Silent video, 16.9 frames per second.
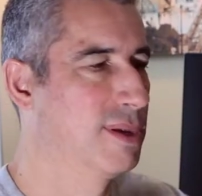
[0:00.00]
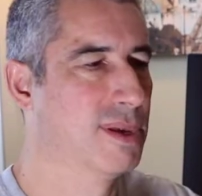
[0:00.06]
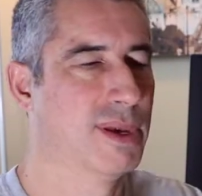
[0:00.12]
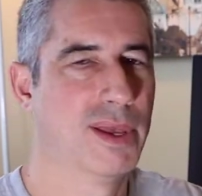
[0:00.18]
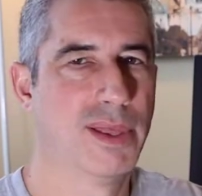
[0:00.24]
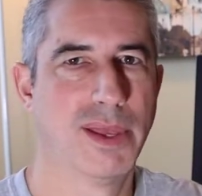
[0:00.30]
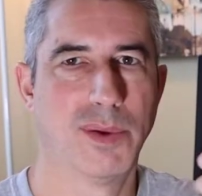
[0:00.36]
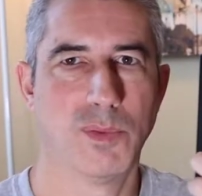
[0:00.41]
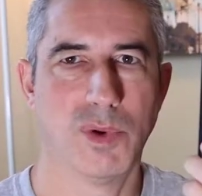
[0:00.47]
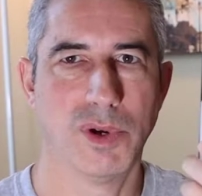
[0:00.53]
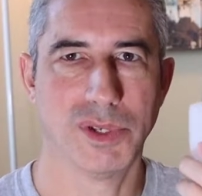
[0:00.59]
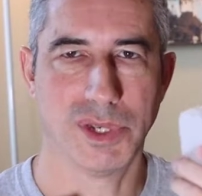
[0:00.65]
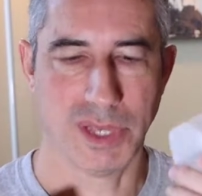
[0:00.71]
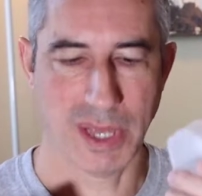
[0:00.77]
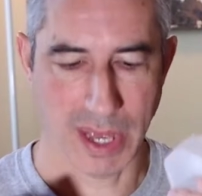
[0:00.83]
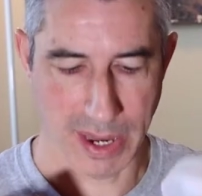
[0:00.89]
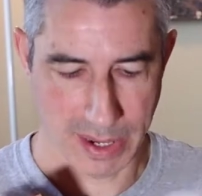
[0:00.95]
And then
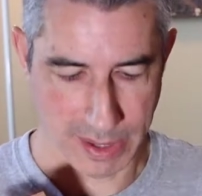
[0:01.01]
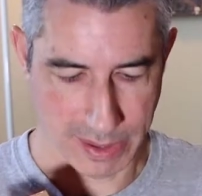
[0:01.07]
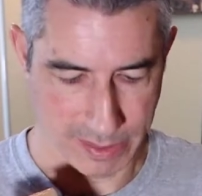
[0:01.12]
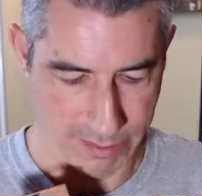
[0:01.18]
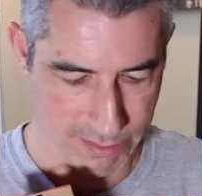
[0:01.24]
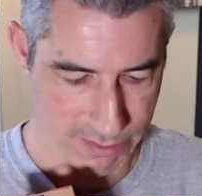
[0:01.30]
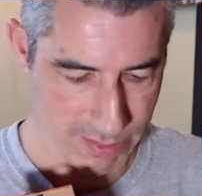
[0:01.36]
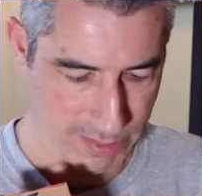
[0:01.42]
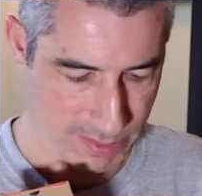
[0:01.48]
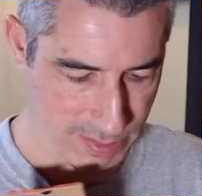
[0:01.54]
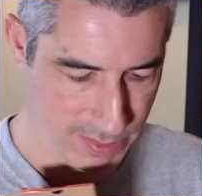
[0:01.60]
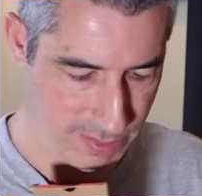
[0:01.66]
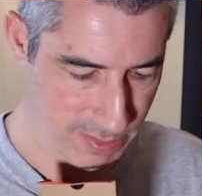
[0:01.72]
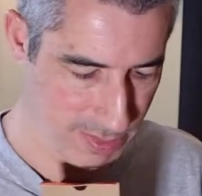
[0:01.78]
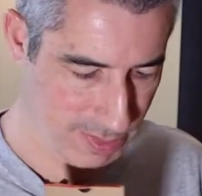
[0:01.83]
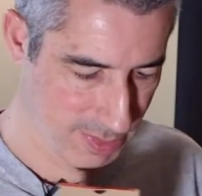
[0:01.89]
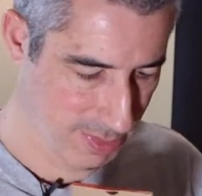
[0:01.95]
what's that?
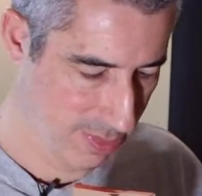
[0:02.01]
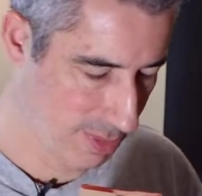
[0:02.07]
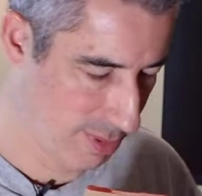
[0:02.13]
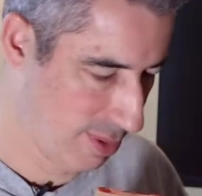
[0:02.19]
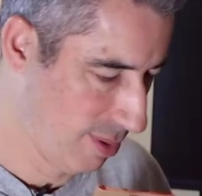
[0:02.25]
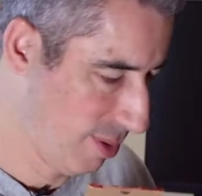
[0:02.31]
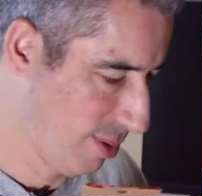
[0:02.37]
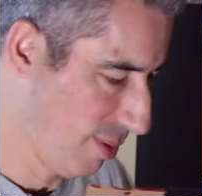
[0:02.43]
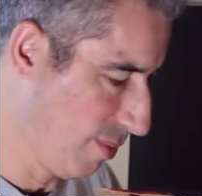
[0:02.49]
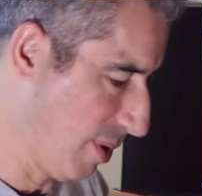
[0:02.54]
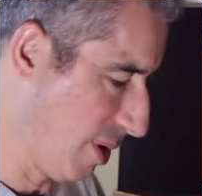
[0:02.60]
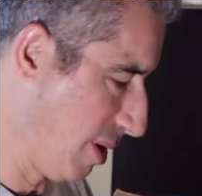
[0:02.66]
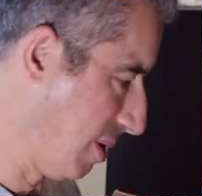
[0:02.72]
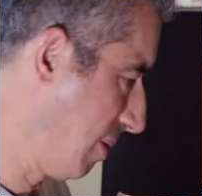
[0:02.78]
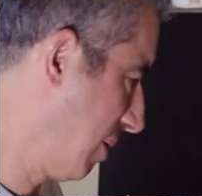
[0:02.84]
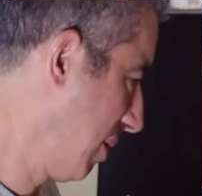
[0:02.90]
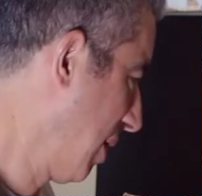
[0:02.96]

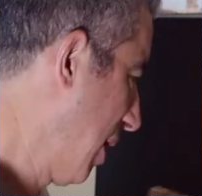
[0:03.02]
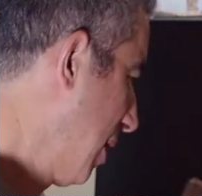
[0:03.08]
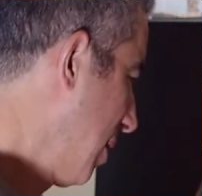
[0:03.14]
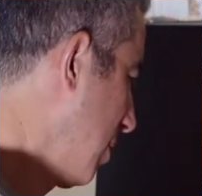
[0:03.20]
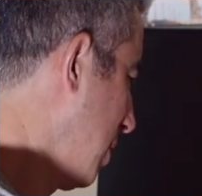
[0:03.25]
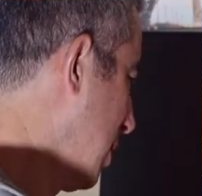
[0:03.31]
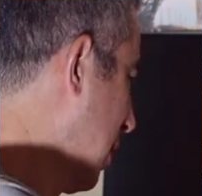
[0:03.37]
Well, I will